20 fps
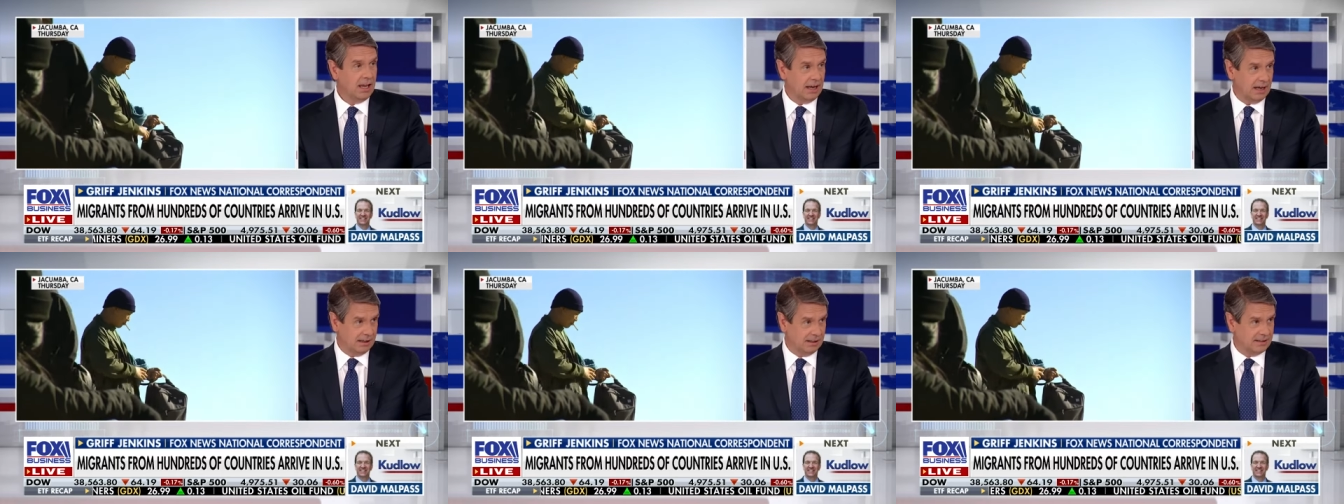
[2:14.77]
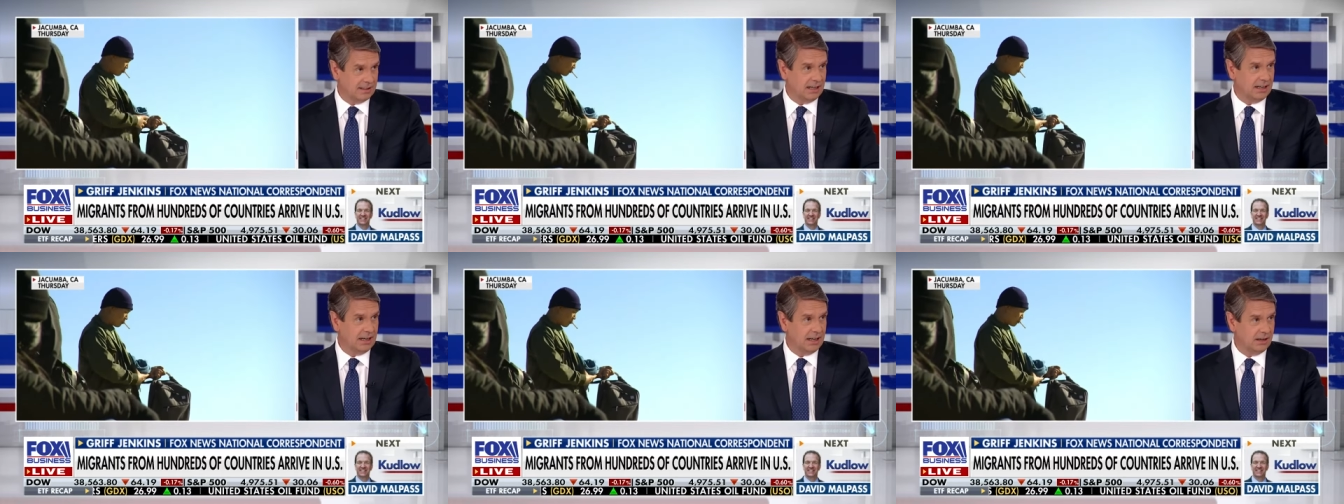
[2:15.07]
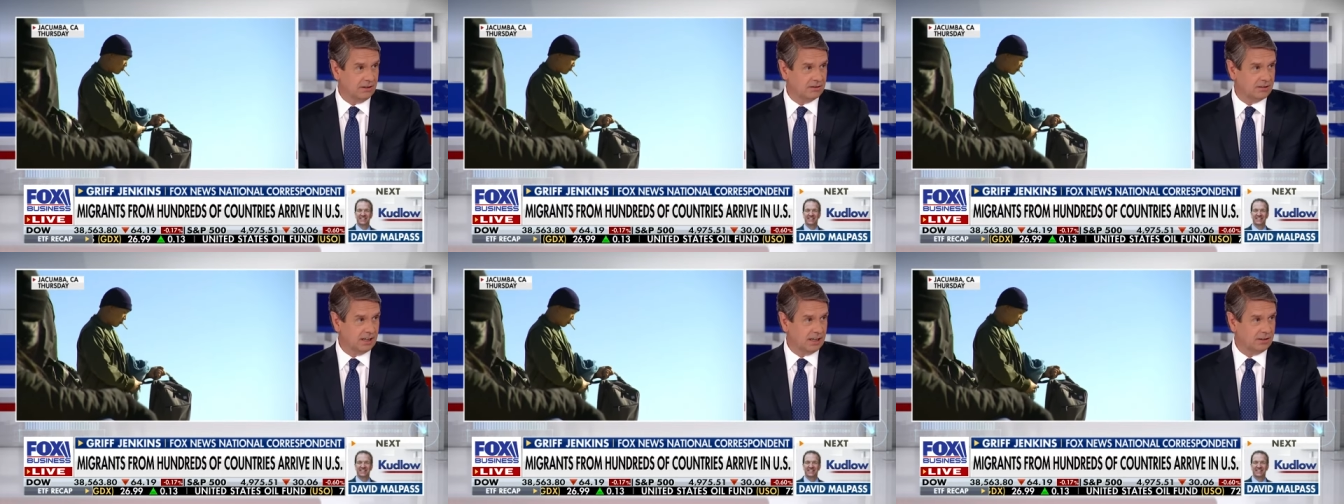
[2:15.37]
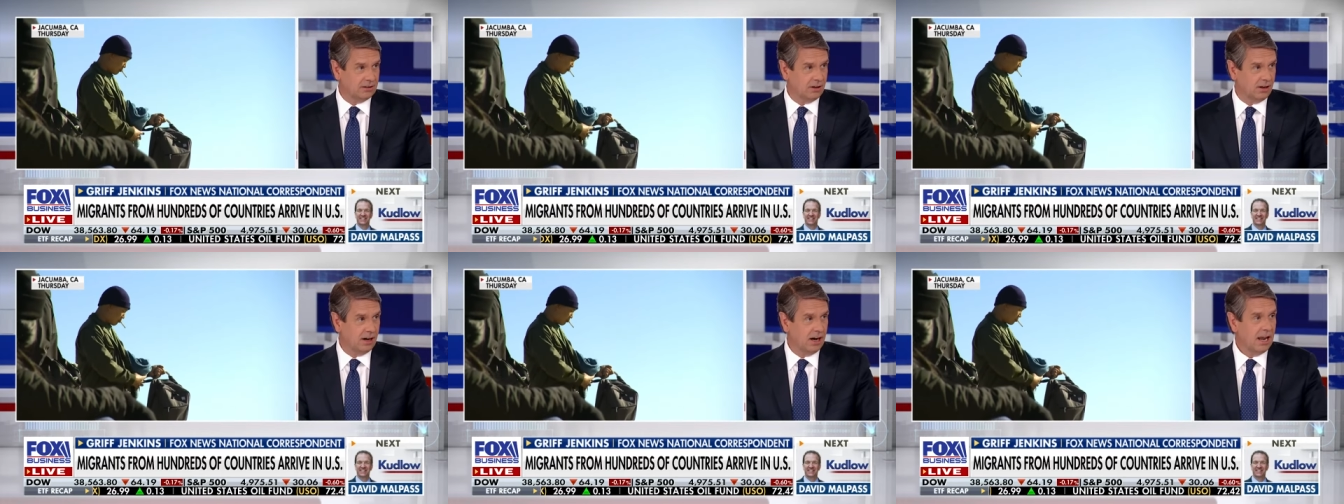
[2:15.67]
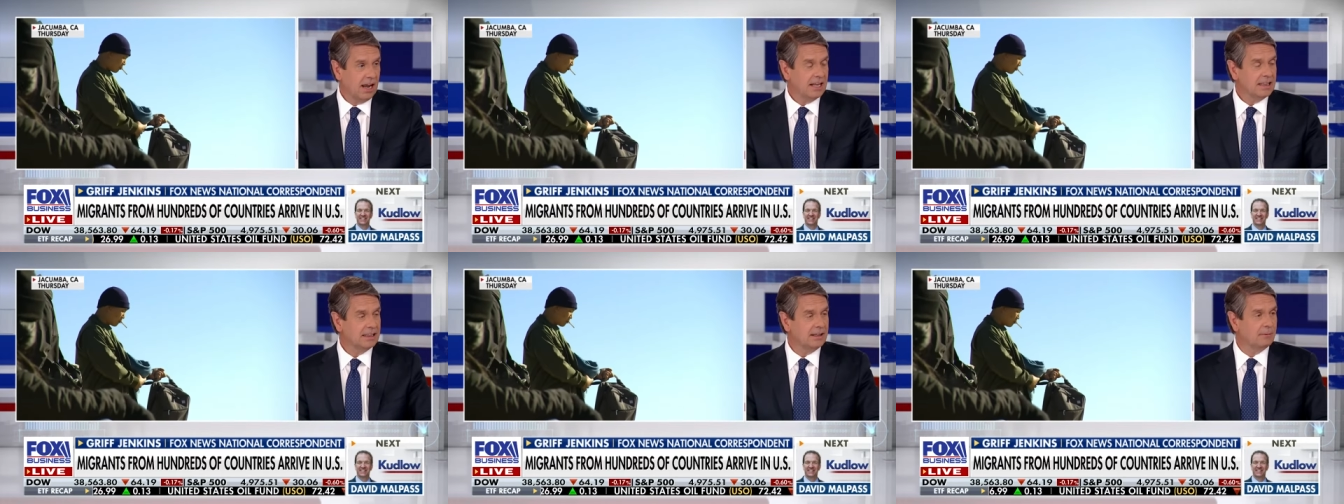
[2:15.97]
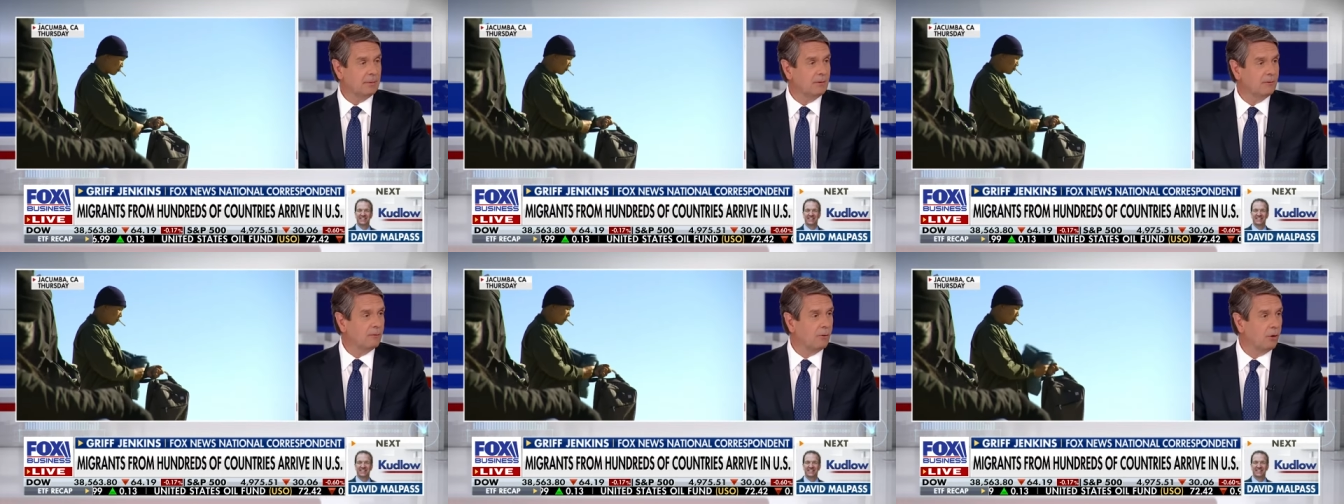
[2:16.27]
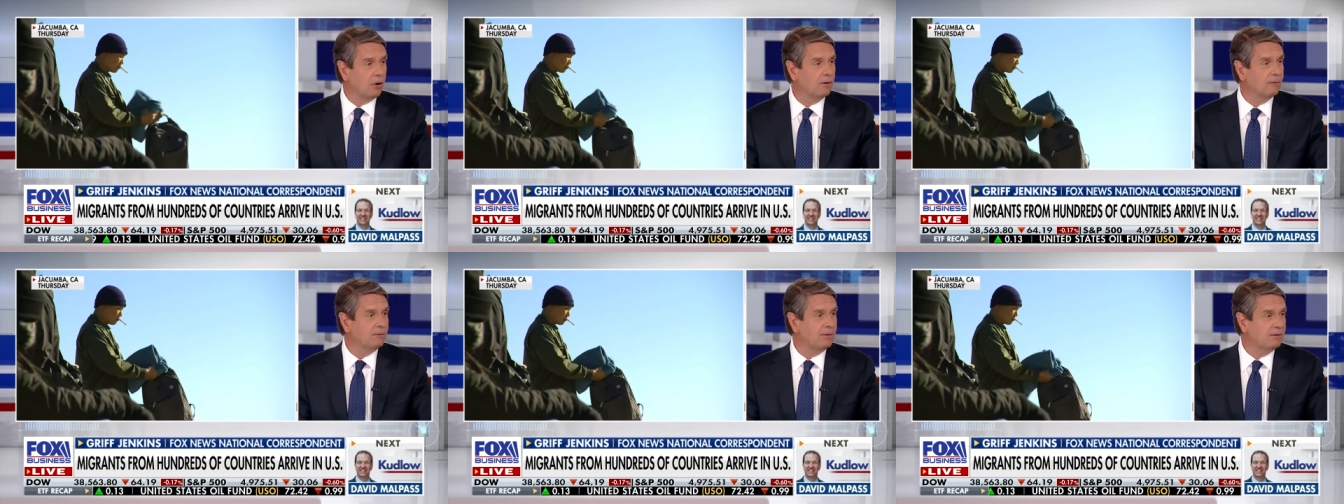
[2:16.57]
in the San Diego sector, there have been
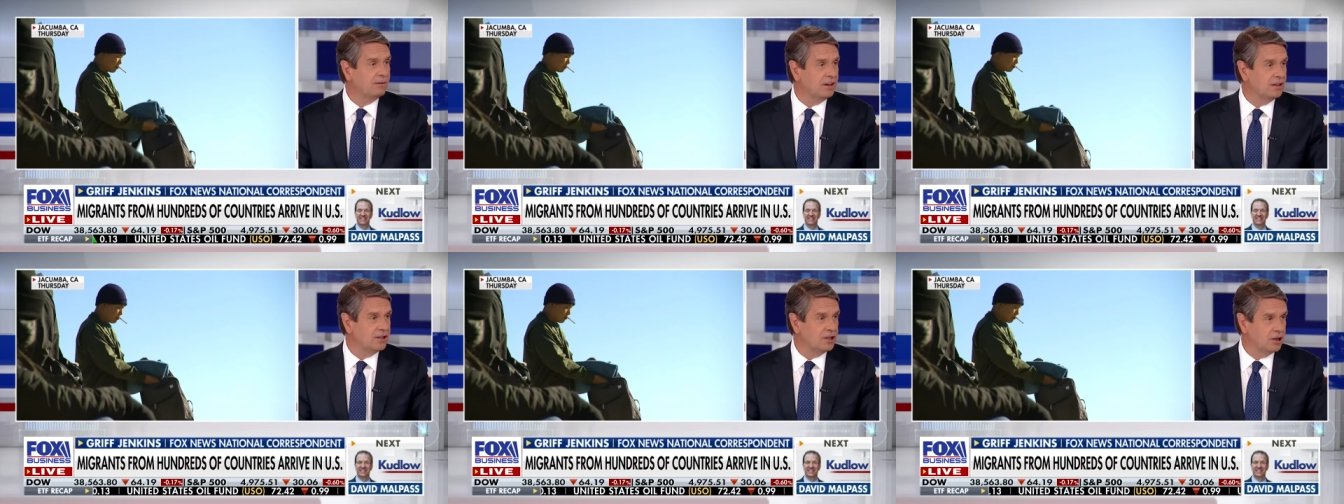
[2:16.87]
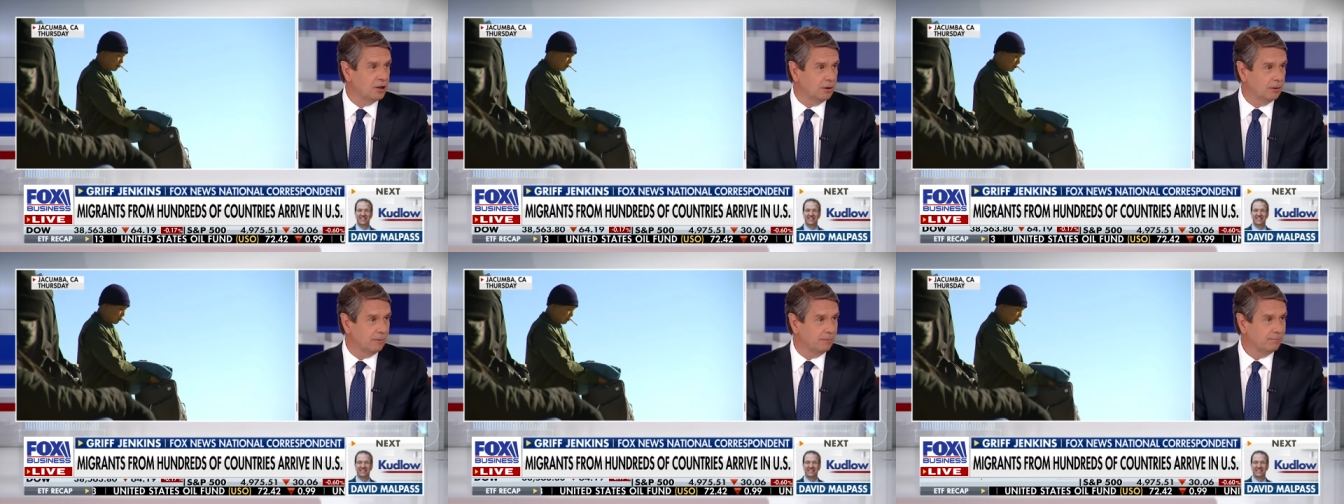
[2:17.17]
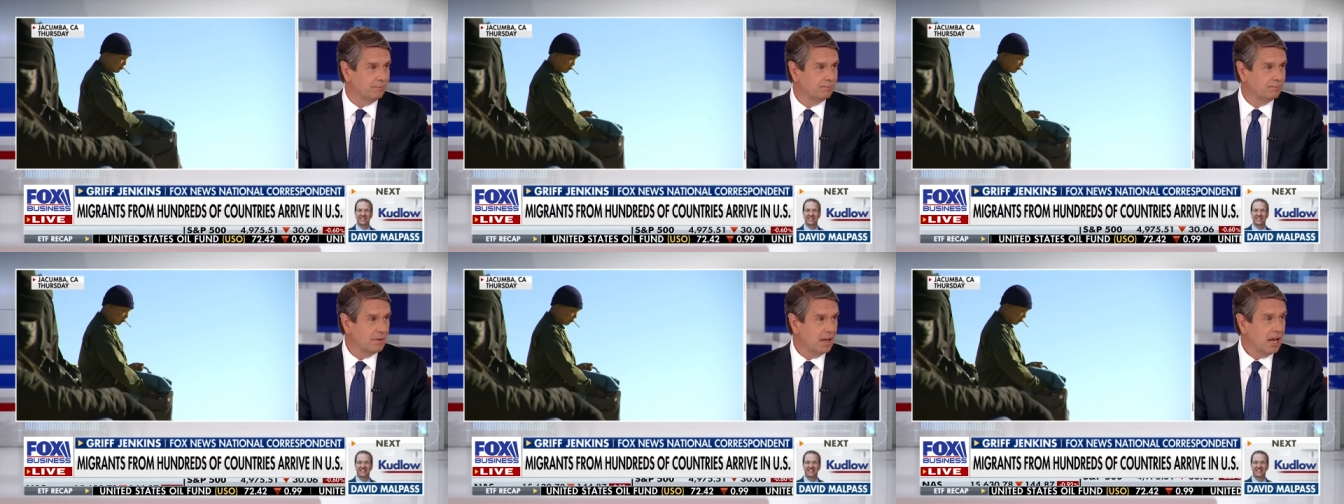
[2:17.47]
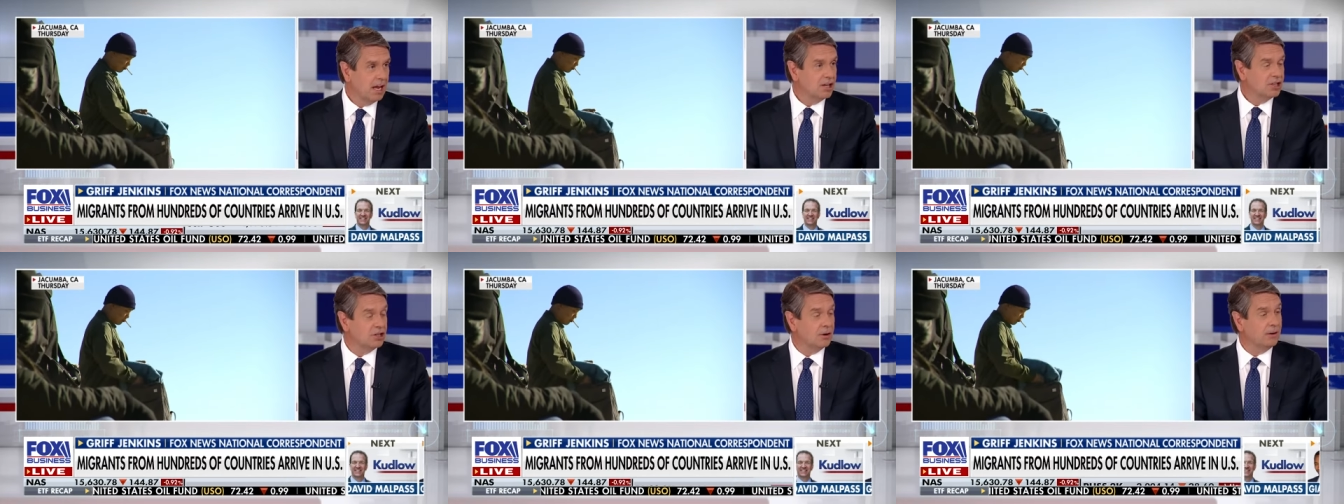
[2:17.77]
452. So